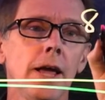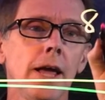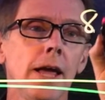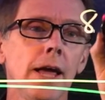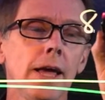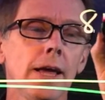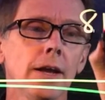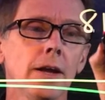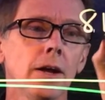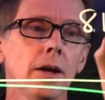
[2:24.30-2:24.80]

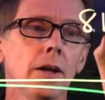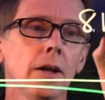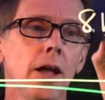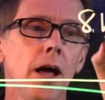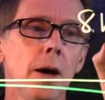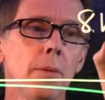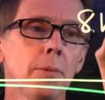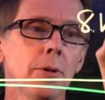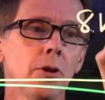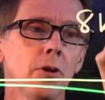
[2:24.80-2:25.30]
eight
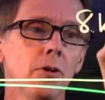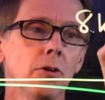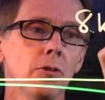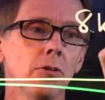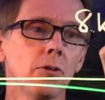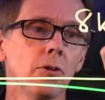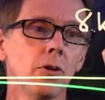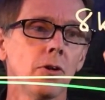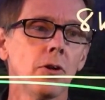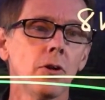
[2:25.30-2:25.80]

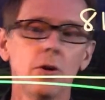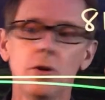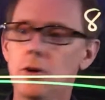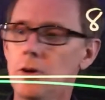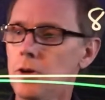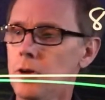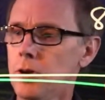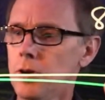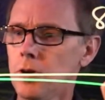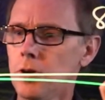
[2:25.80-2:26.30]
kilometers.
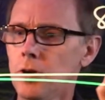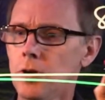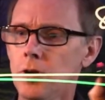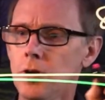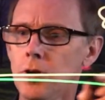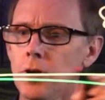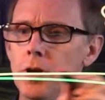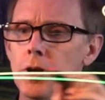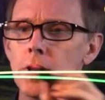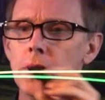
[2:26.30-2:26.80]

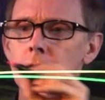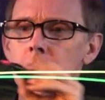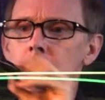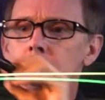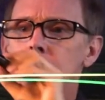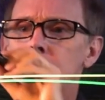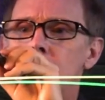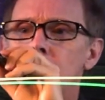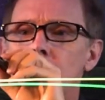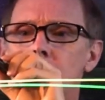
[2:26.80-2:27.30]

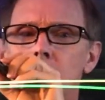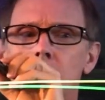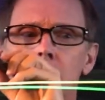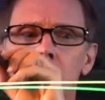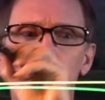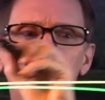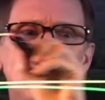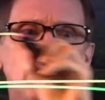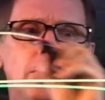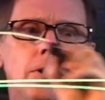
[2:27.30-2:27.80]
You've got to
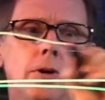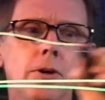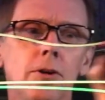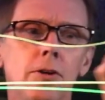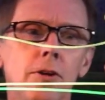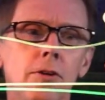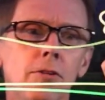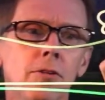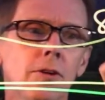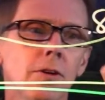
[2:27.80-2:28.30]
go a
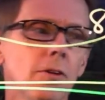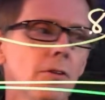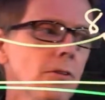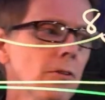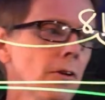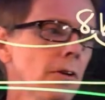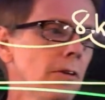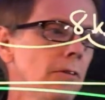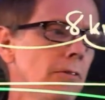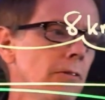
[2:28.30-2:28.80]
distance
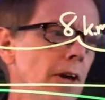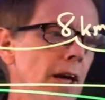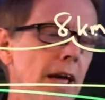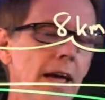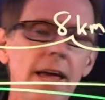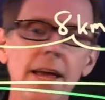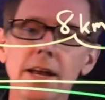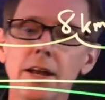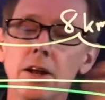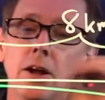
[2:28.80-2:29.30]
of
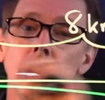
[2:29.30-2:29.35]
eight